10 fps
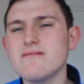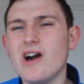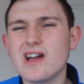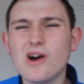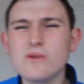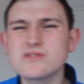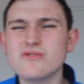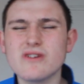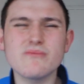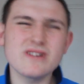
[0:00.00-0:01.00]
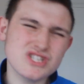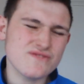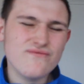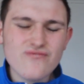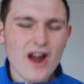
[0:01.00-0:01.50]
like, goal scoring, which
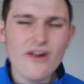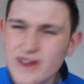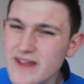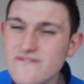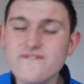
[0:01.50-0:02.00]
is very,